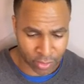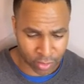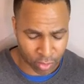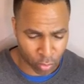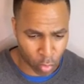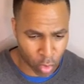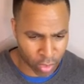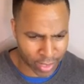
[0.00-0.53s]
The
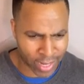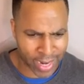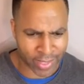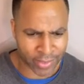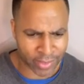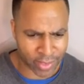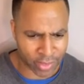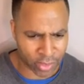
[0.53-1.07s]
word of God
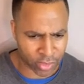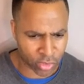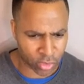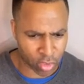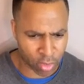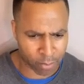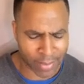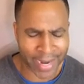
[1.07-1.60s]
says in
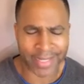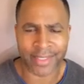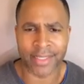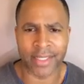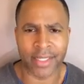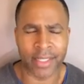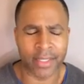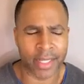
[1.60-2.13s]
Psalm
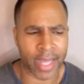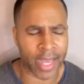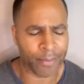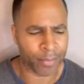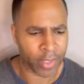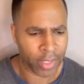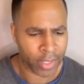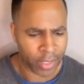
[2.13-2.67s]
19
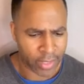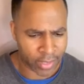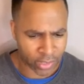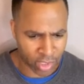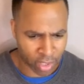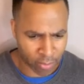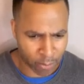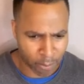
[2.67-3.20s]
that his
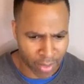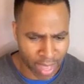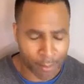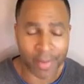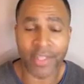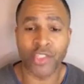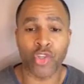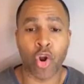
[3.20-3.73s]

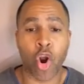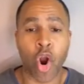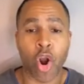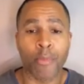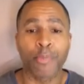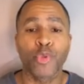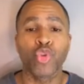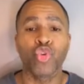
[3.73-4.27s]
commandments
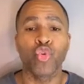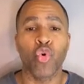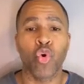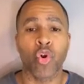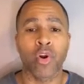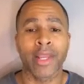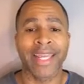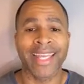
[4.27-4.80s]
are pure,